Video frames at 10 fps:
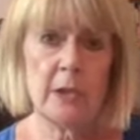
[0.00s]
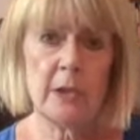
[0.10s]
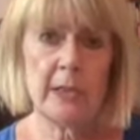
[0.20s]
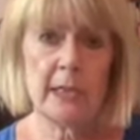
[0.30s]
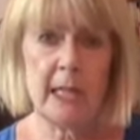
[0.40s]
So
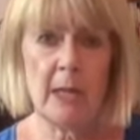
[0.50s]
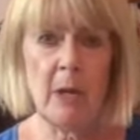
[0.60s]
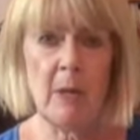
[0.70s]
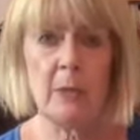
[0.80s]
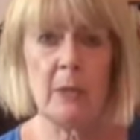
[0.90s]
just take a
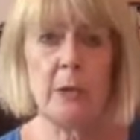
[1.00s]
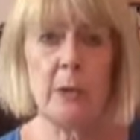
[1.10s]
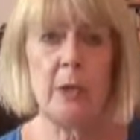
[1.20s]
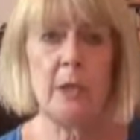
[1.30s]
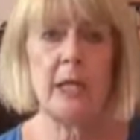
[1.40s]
moment or
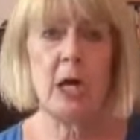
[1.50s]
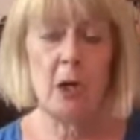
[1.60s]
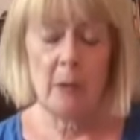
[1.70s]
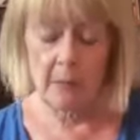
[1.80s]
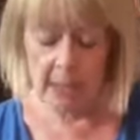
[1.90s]
two to
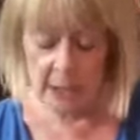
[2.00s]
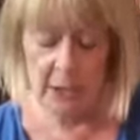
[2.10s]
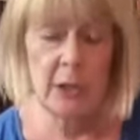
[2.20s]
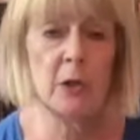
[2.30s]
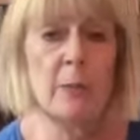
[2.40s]
come
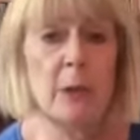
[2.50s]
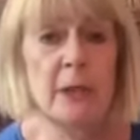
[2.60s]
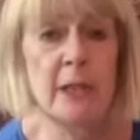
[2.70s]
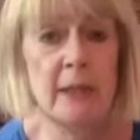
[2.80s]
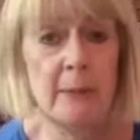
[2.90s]
into your
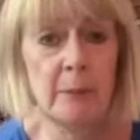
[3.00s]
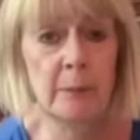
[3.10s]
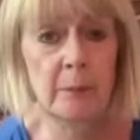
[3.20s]
body.